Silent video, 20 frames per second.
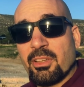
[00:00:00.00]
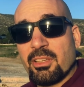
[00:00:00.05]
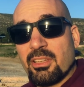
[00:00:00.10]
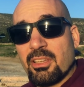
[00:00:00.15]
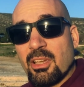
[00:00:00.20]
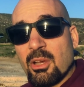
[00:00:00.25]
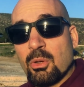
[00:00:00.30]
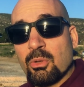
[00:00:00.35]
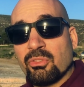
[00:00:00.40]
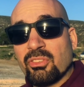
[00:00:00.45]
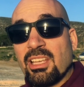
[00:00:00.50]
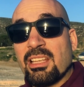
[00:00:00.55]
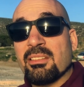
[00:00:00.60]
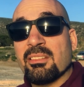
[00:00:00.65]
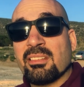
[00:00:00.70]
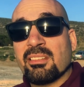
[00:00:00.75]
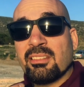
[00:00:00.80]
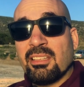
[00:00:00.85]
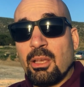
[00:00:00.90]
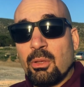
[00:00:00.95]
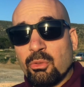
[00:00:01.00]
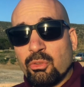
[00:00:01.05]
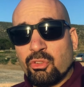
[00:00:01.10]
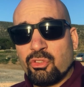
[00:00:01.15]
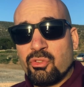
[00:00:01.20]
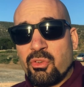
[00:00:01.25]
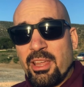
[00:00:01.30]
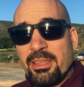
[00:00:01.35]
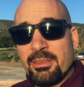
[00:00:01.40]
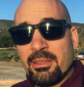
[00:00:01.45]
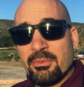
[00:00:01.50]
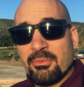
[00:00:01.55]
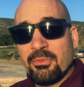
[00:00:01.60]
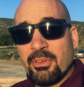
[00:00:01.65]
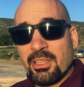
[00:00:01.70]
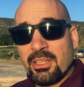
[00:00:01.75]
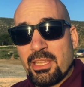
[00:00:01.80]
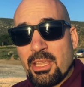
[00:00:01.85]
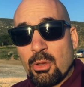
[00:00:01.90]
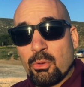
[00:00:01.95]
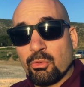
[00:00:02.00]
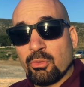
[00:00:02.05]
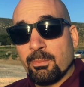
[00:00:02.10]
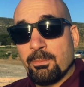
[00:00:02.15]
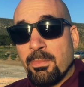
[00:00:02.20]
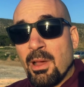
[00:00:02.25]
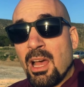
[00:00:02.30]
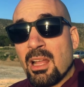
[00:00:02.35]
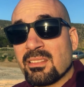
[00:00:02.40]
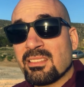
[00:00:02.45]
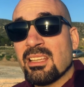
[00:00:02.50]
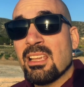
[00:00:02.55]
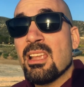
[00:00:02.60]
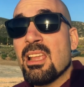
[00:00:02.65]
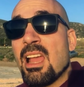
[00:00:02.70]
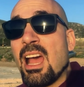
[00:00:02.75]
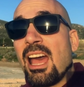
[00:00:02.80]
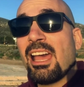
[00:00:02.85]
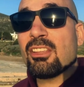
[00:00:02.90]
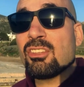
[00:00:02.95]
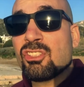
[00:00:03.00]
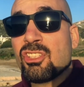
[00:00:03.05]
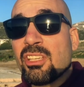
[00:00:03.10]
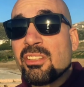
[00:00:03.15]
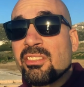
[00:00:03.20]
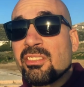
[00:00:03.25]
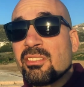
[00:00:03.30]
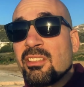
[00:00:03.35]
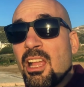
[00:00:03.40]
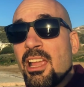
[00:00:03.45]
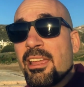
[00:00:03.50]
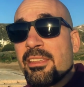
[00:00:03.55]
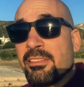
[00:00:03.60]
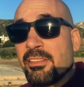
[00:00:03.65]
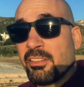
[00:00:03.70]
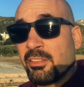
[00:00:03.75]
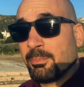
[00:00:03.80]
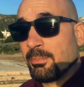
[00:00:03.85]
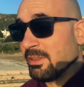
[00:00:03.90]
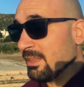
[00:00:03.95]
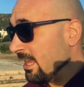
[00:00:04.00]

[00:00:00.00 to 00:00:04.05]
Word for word: videos and sales training videos, but I just started this